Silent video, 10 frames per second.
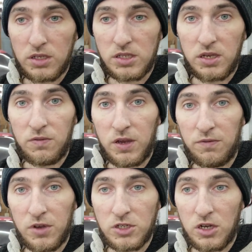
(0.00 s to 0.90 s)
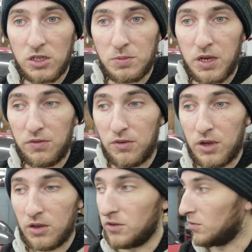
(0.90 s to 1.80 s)
see if we can flush all this brake fluid
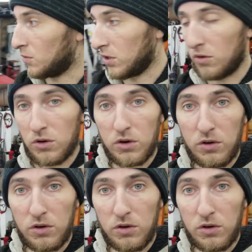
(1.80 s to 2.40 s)
out using 1/4